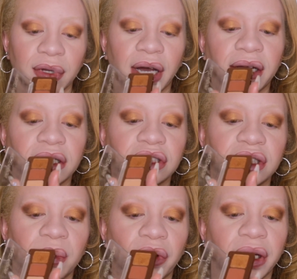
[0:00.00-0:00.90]
kind of
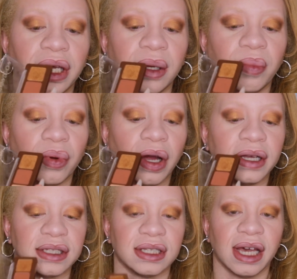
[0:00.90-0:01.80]
shimmery
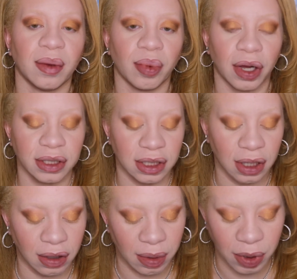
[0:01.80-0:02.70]
bronze. It's like a bronzy
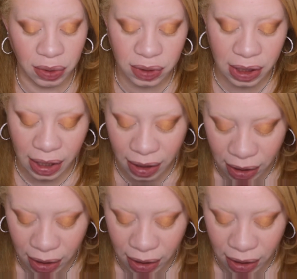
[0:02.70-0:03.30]
color. I'm gonna use that